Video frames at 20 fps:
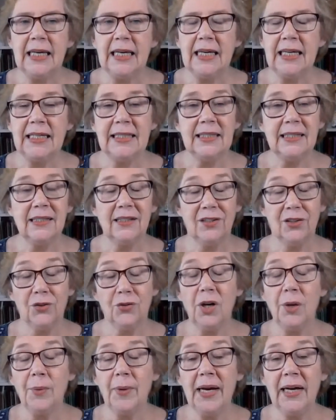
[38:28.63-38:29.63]
is
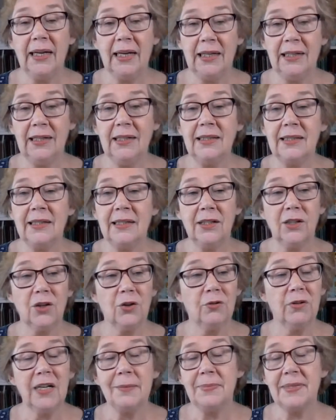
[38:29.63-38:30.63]
throw out anything that
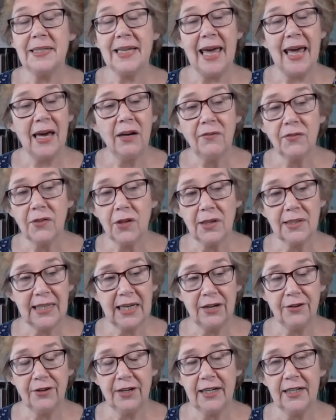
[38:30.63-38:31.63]
creeps out of those
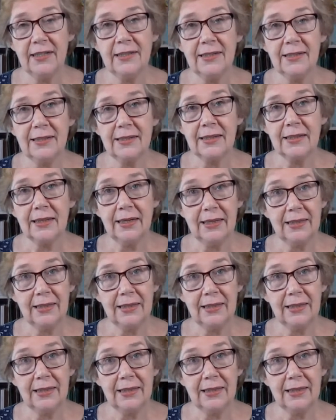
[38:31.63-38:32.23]
areas